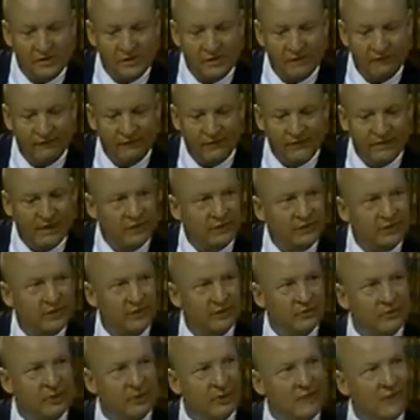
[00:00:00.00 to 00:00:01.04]
This stuff is out
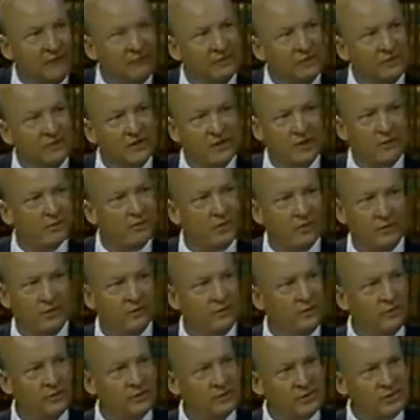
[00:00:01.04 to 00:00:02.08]
there in our everyday
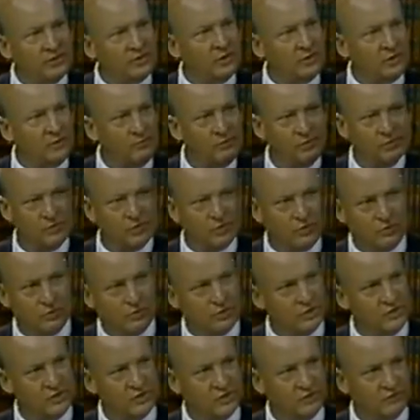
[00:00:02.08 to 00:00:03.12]
world. These aren't a bunch of
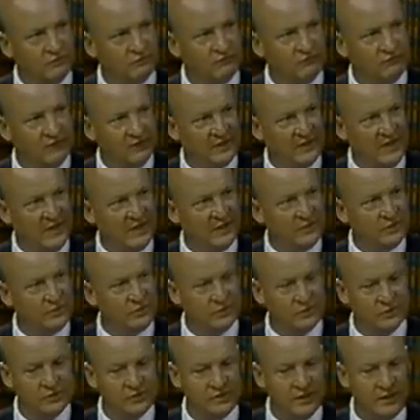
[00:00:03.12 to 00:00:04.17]
Christian fanatics
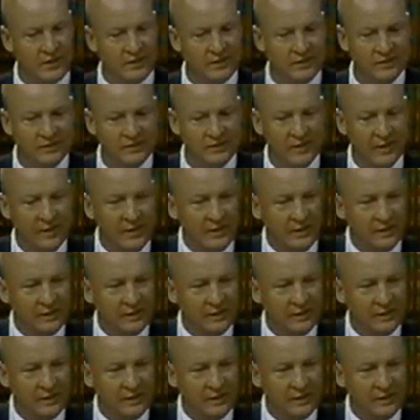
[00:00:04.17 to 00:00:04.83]
who are saying this.